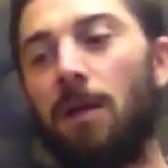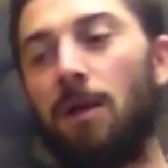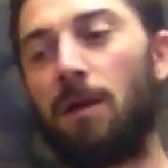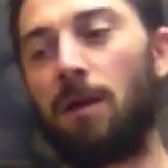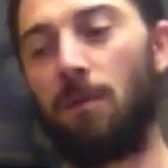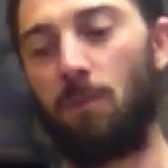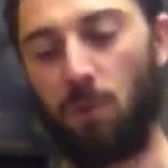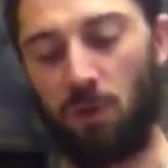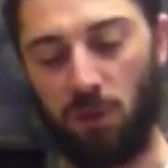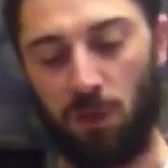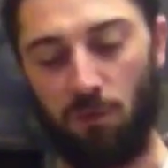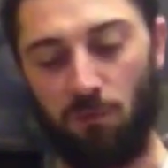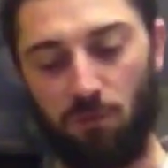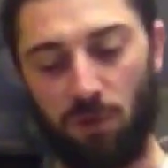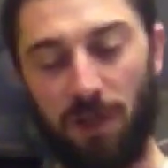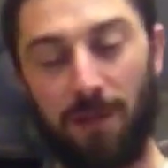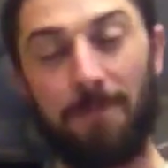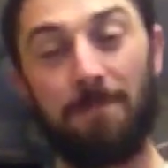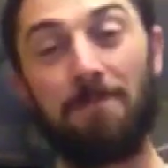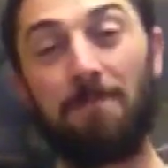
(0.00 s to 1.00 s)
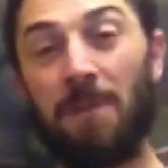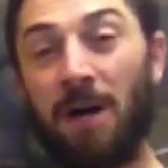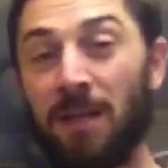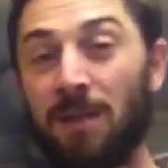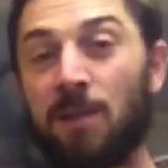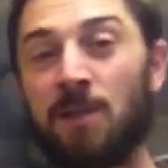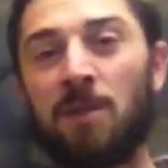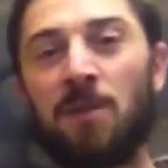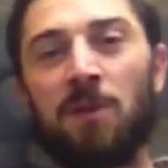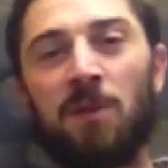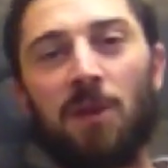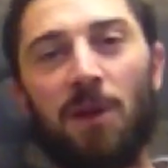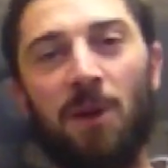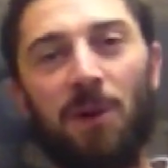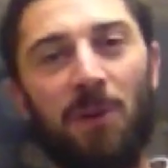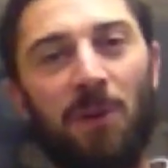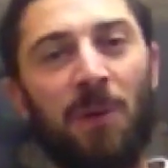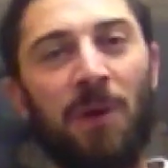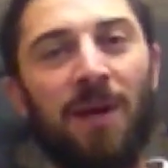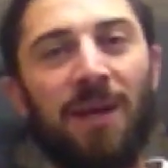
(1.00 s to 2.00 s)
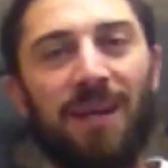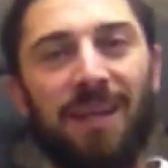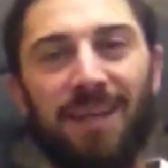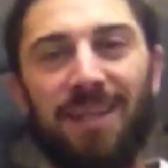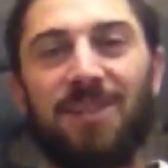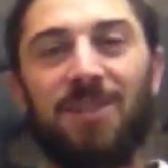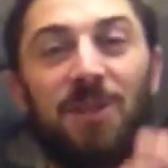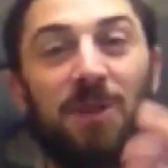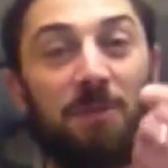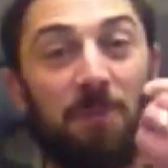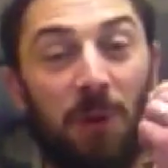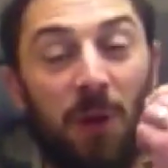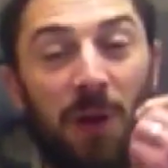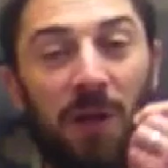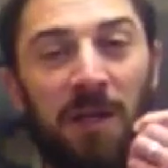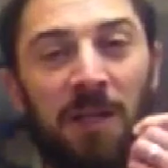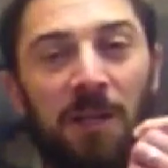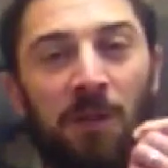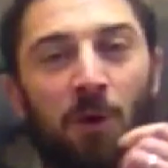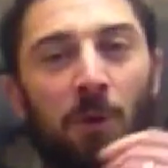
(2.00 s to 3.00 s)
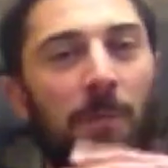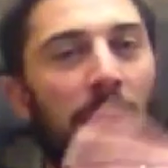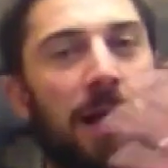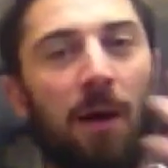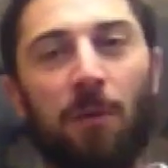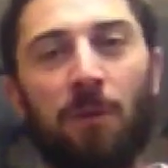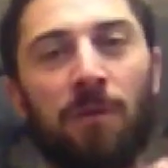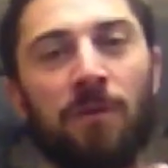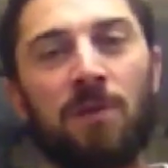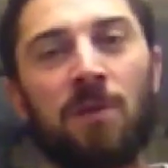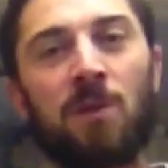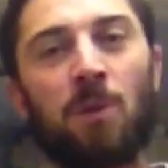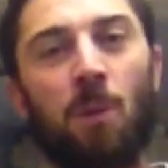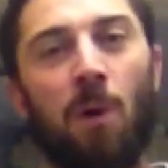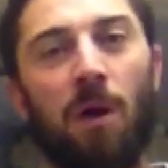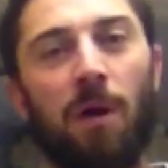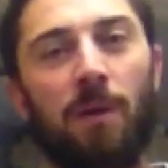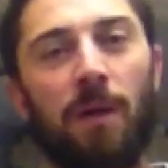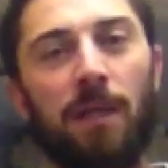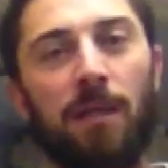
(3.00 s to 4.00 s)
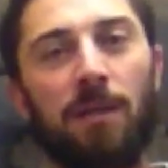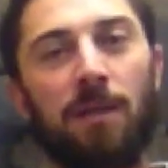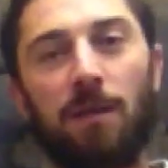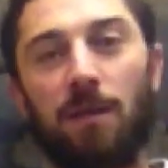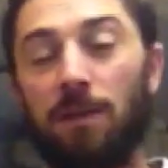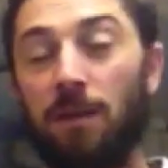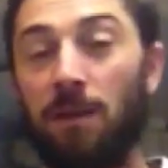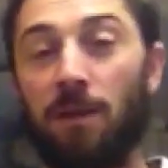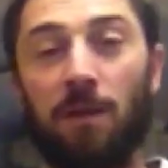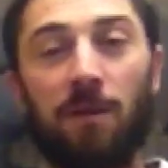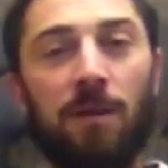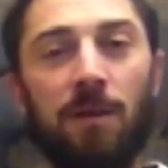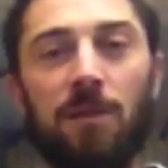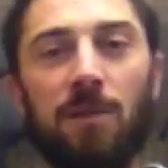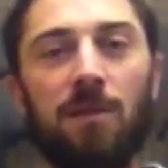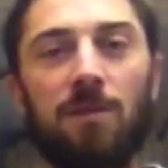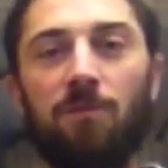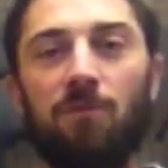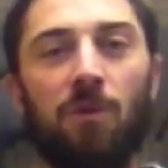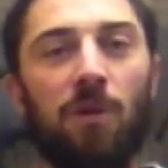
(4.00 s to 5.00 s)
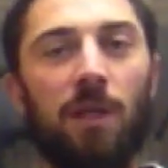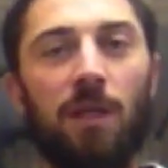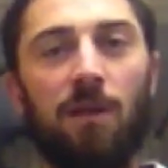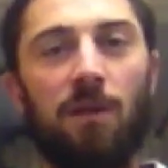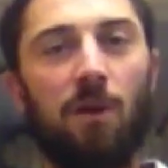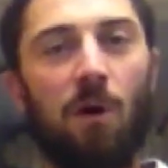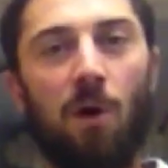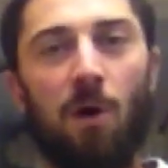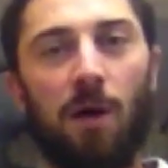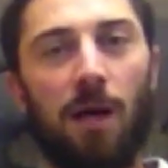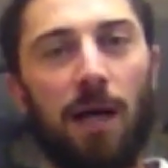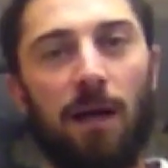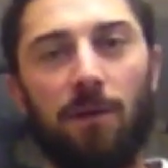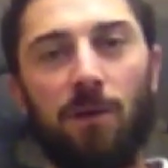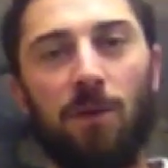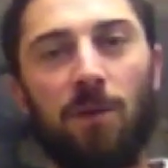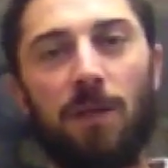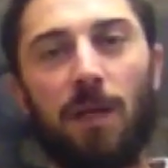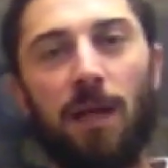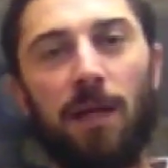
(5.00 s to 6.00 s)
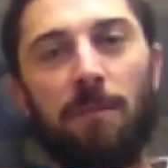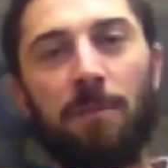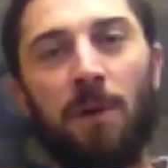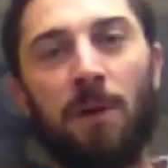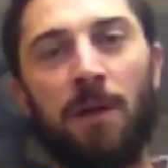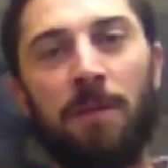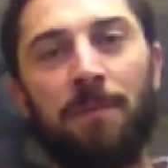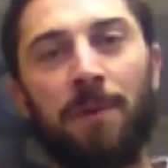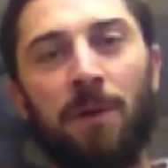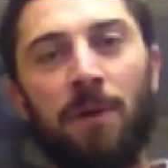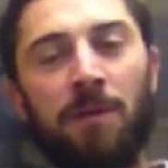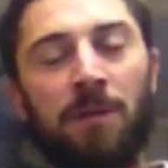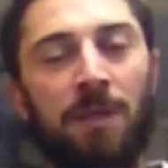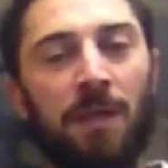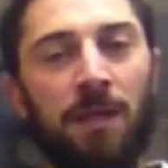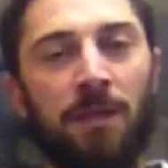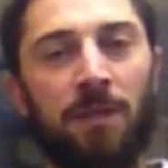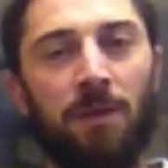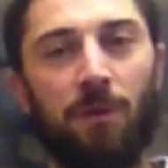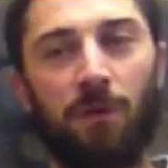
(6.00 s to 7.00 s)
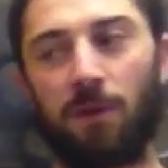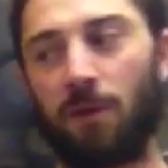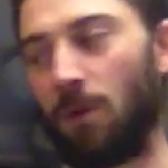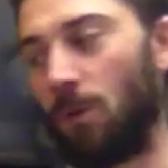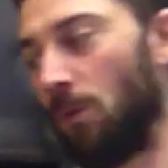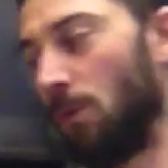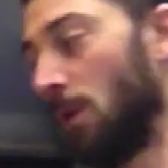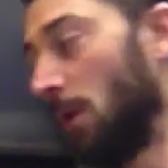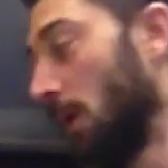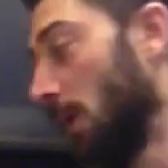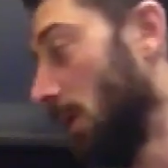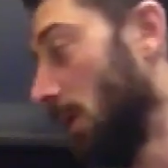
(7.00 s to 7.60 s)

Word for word: Uh, what you really mustn't do is just put it in your mouth and swallow it. You know, this is really not how you take pine pollen tincture at all.